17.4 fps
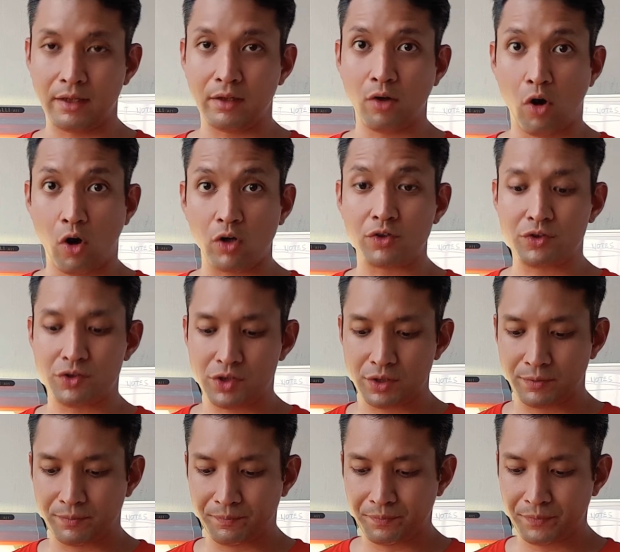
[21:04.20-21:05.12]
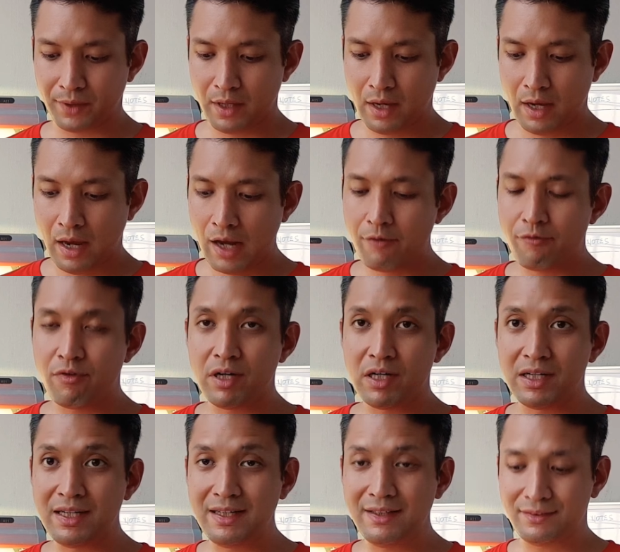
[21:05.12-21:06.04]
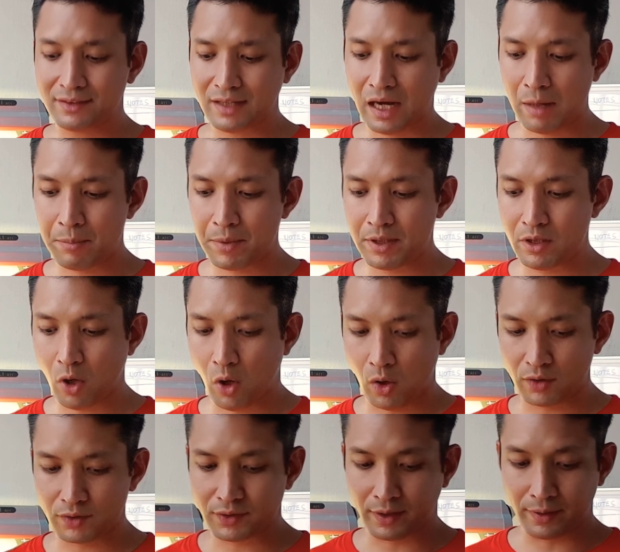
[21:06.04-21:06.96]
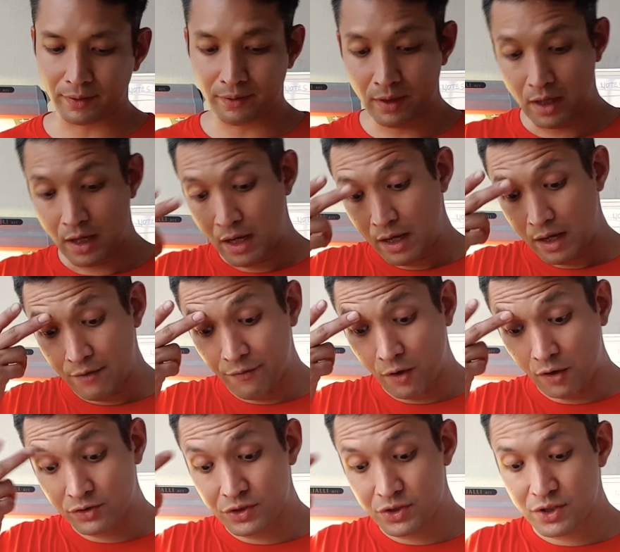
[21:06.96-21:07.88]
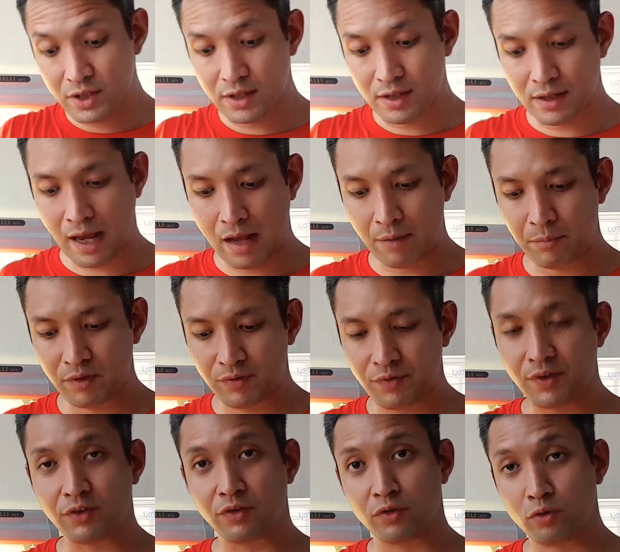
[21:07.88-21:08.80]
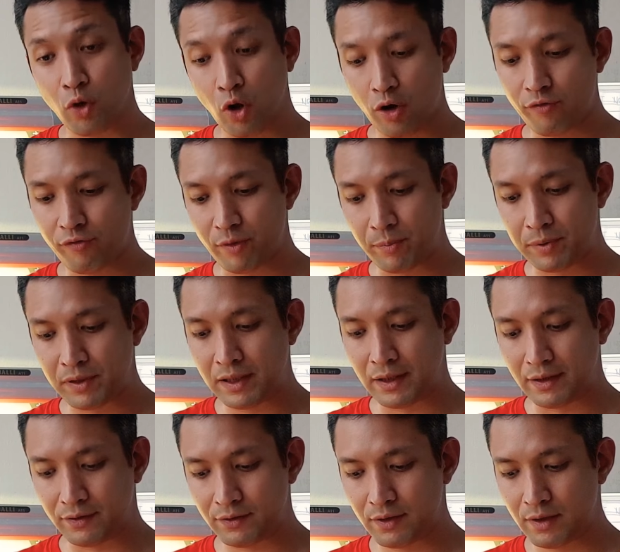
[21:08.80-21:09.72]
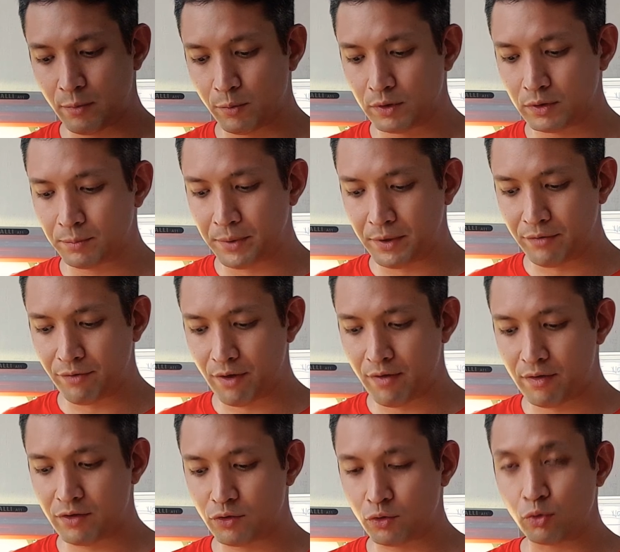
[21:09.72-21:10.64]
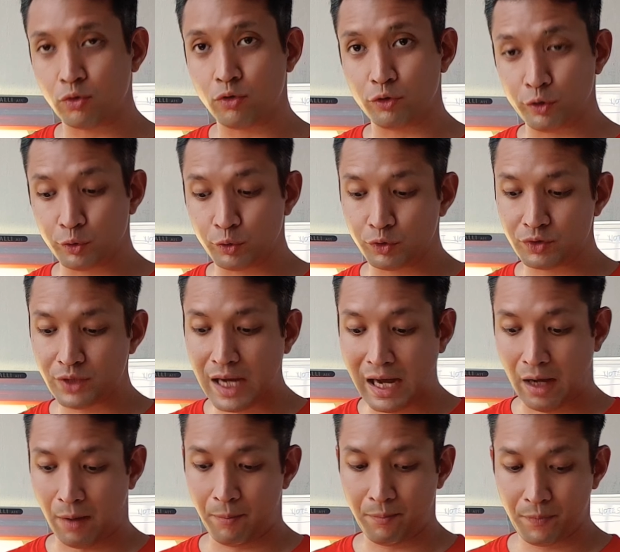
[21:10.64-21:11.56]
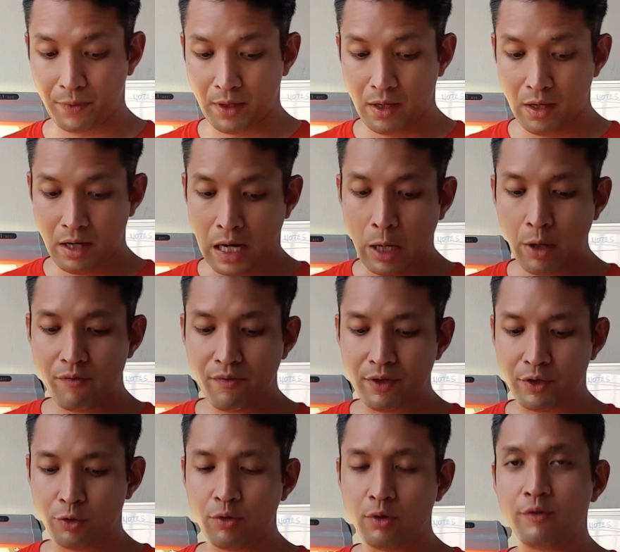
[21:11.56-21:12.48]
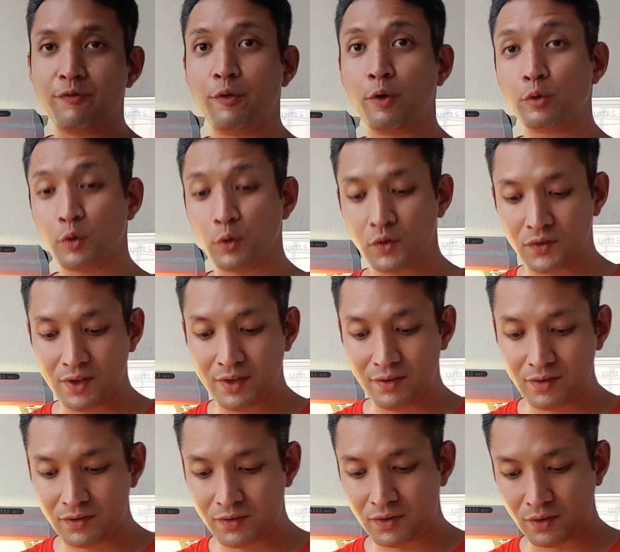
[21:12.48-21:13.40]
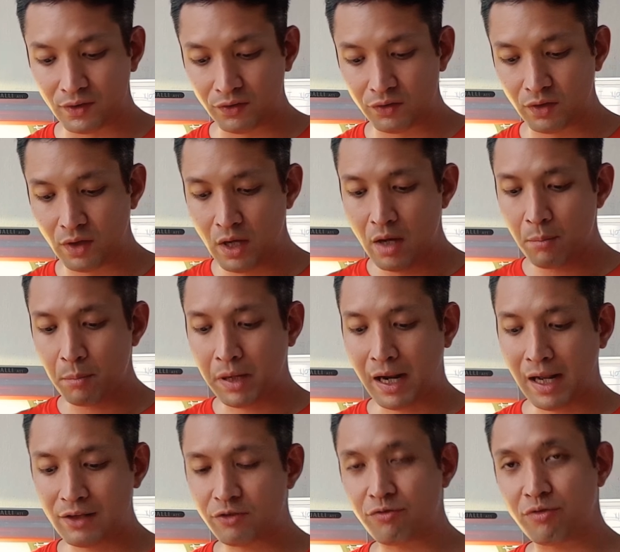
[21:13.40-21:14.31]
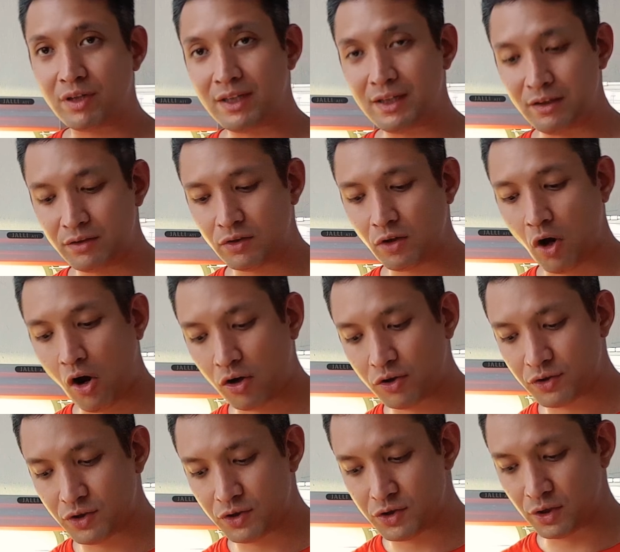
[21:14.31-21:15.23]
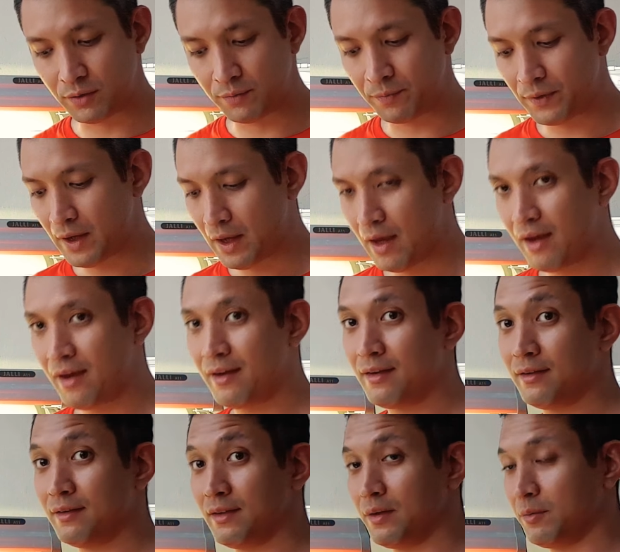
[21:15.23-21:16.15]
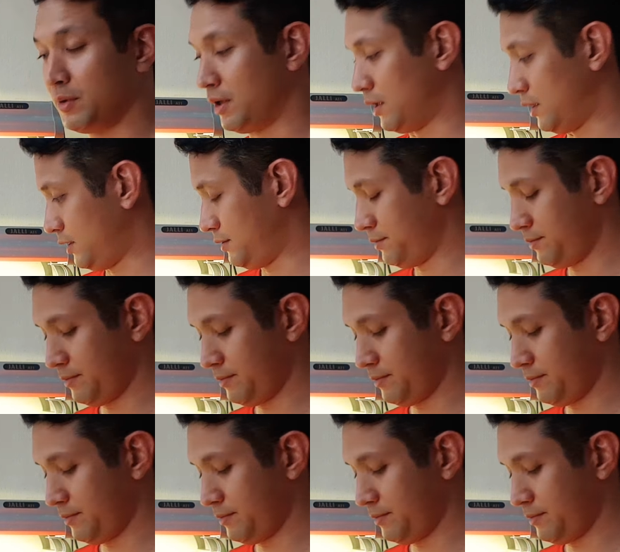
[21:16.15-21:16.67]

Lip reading: in oxygen and release carbon dioxide. If oxygen in an atmosphere is not replaced, it will be very soon used up. However, during photosynthesis, plants release oxygen, there we are,